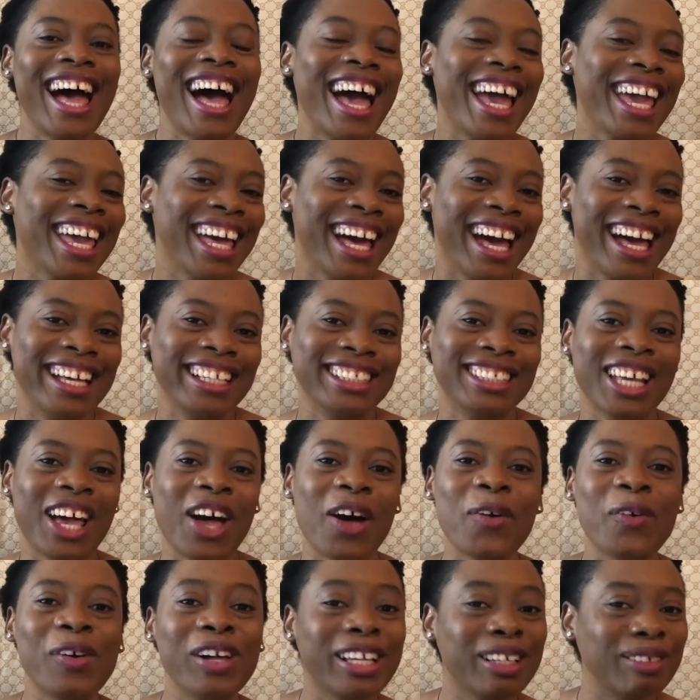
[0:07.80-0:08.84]
Hi guys,
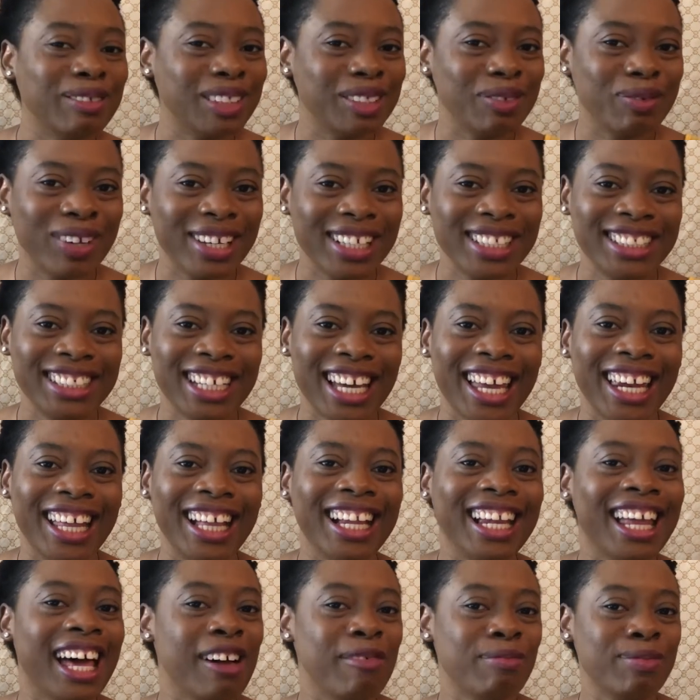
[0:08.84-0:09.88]
welcome to my
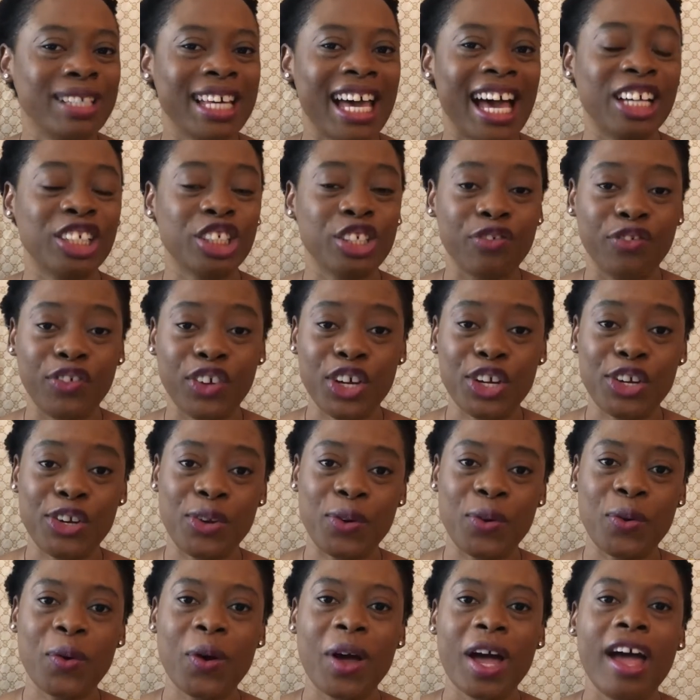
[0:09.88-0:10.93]
channel. I'm Tash if you're
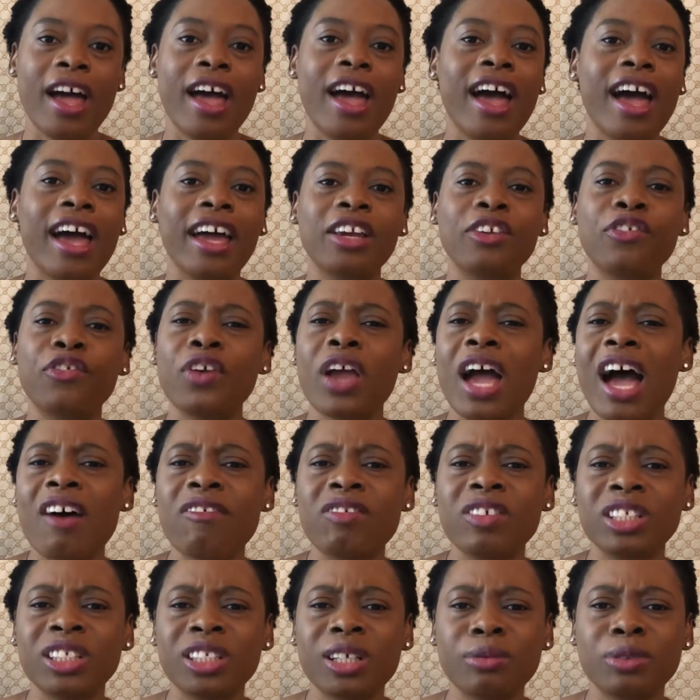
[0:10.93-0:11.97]
new, and if you
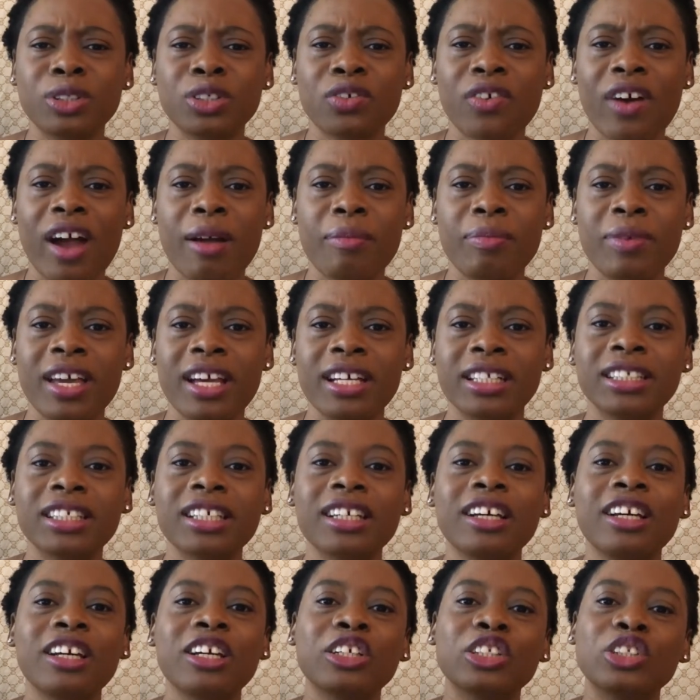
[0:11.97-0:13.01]
haven't subscribed yet,
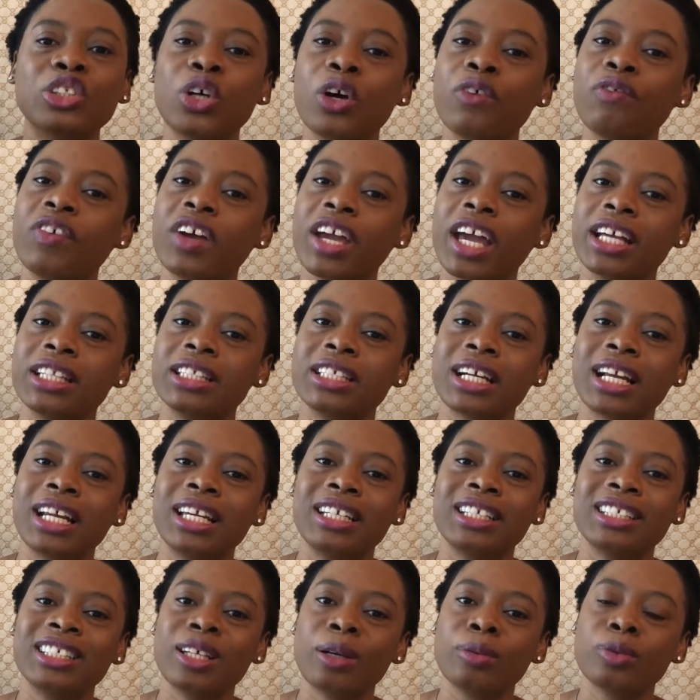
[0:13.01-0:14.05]
don't forget to
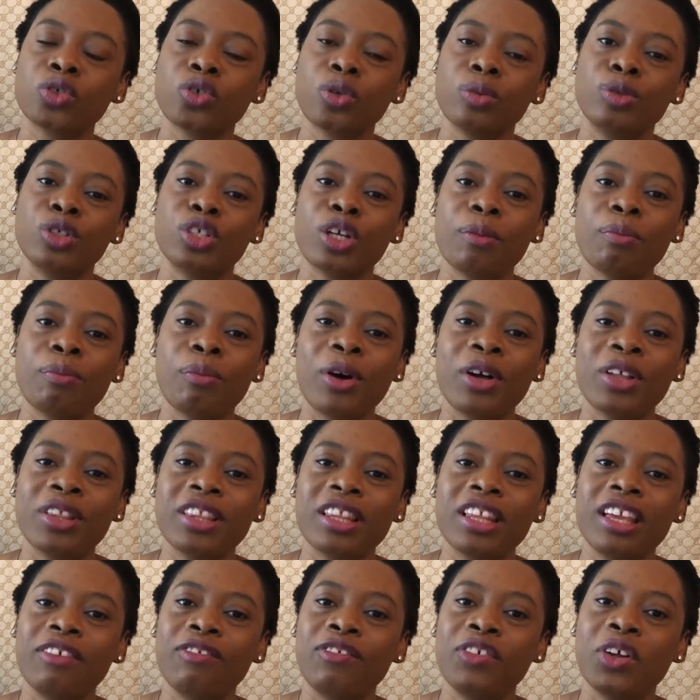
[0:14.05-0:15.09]
click the subscription
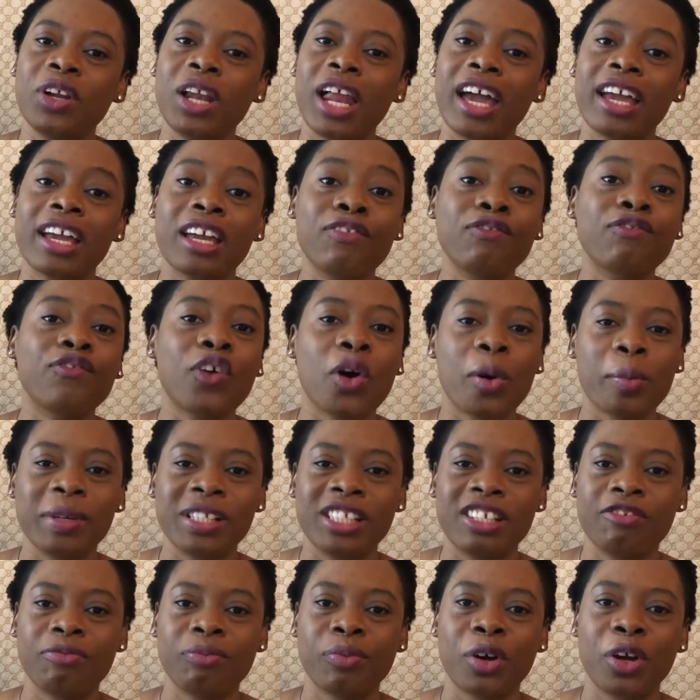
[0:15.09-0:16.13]
button if you like
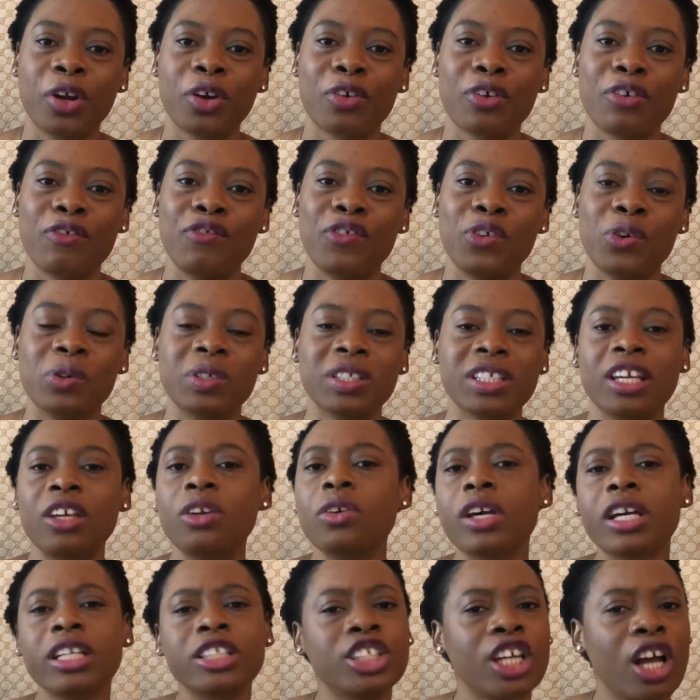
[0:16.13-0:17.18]
informative product reviews, and
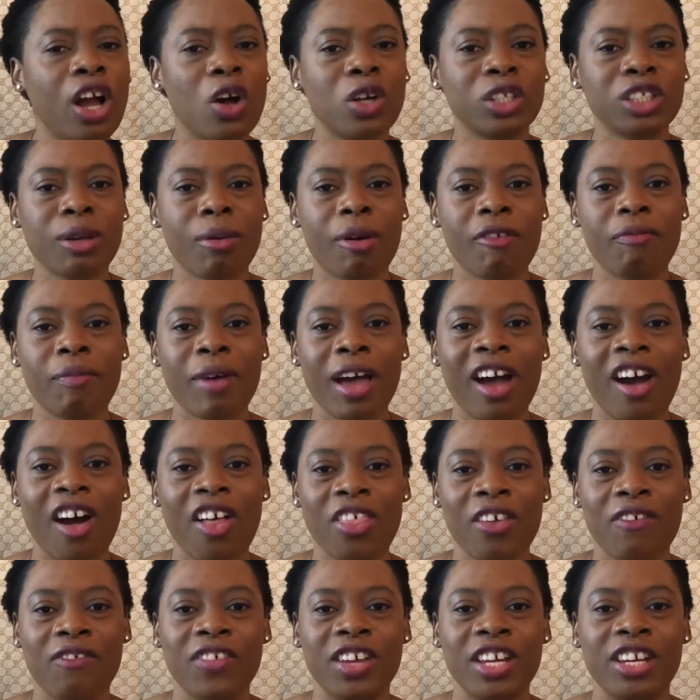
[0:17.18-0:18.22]
you can check out some of my
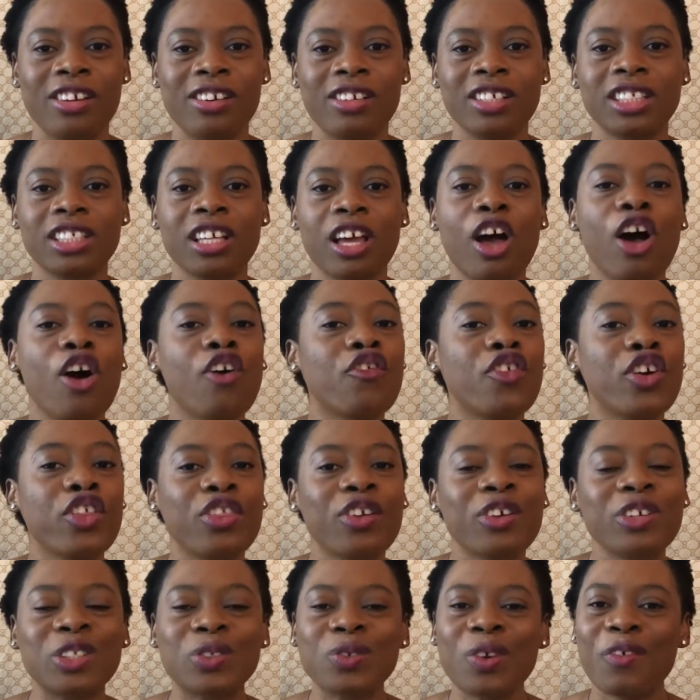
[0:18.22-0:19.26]
other videos. For
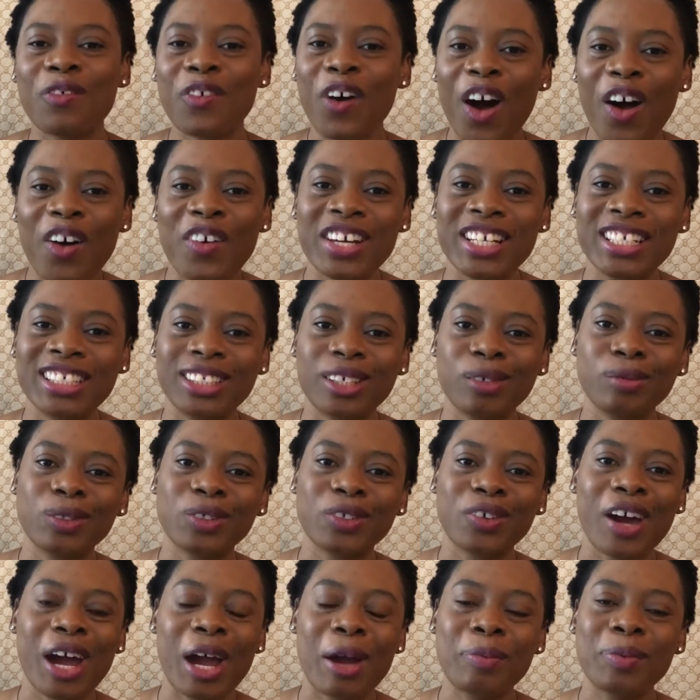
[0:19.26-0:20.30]
those who have already
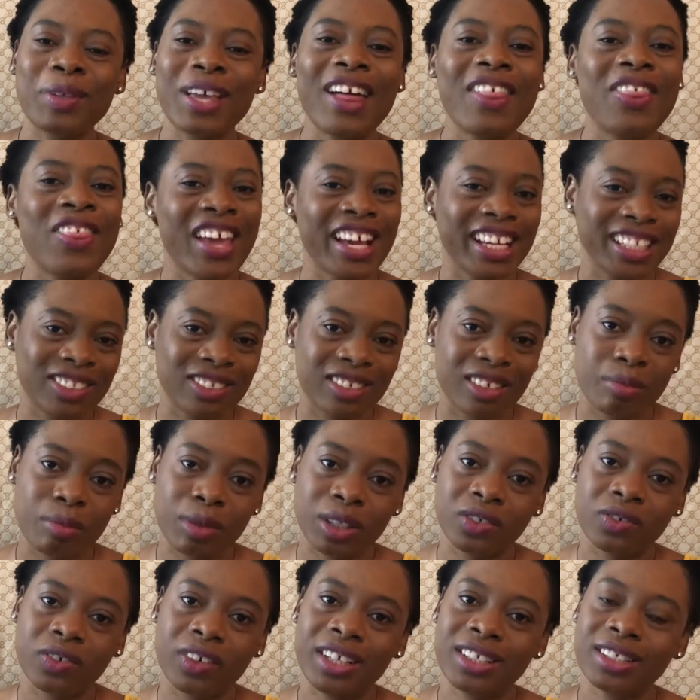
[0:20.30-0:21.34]
subscribed, thanks very
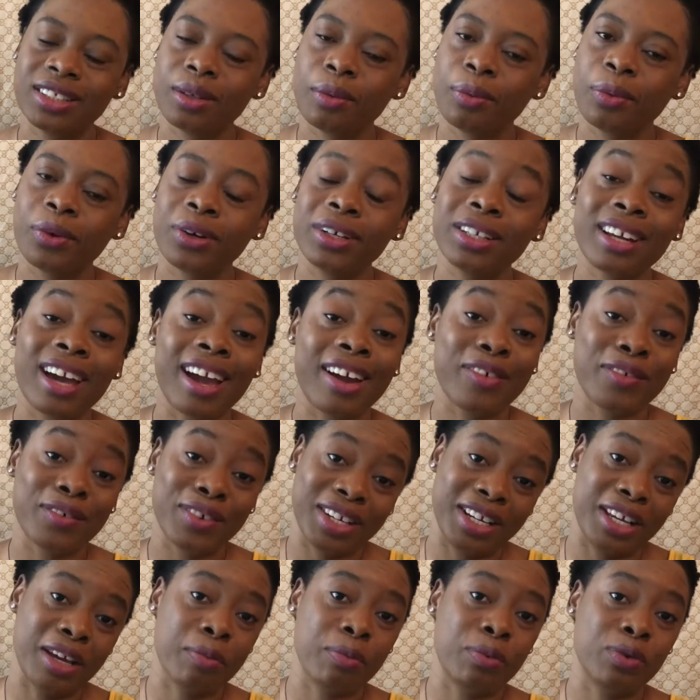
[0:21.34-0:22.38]
much for your support. I
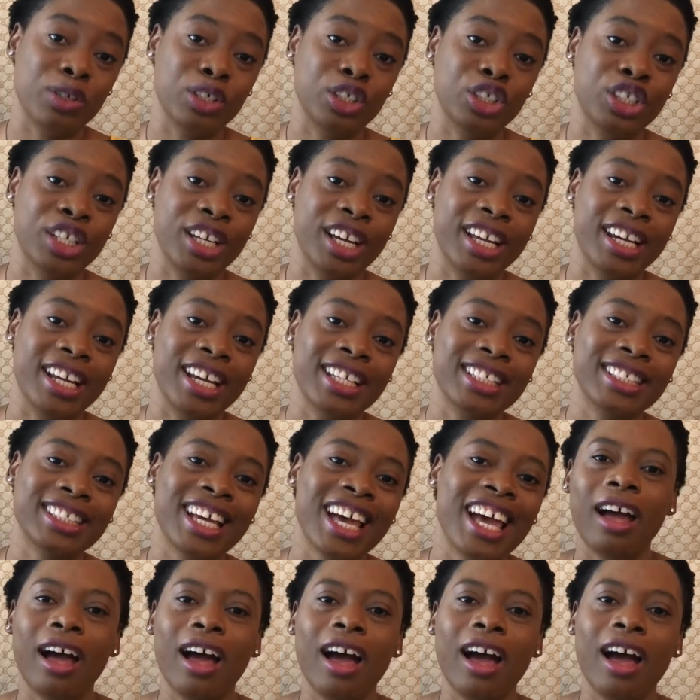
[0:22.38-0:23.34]
really appreciate it.